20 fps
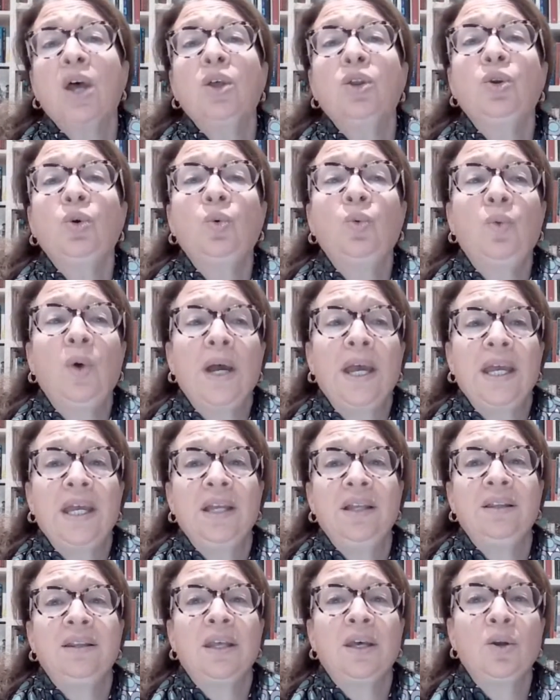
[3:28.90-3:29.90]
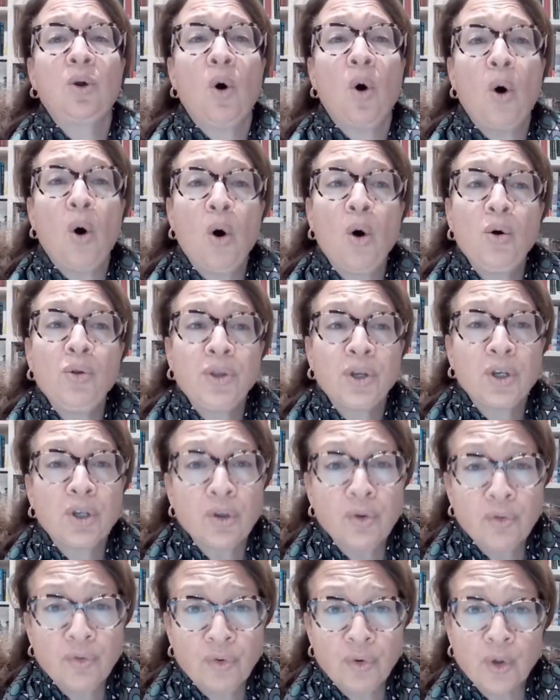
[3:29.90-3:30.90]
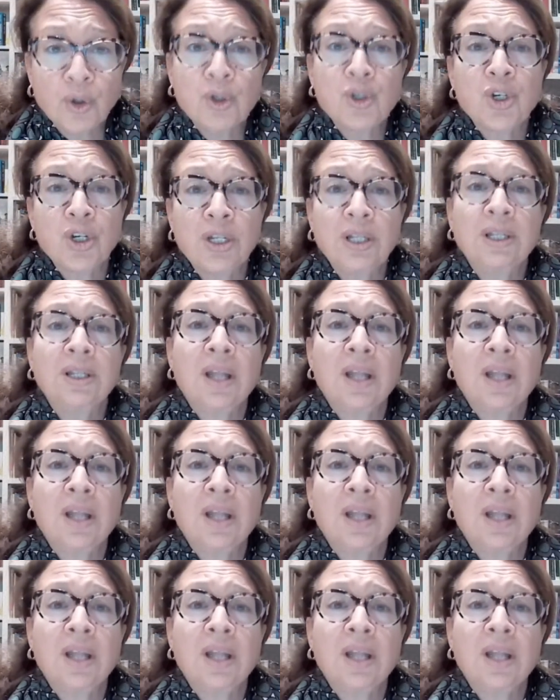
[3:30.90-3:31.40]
The way that all the convergent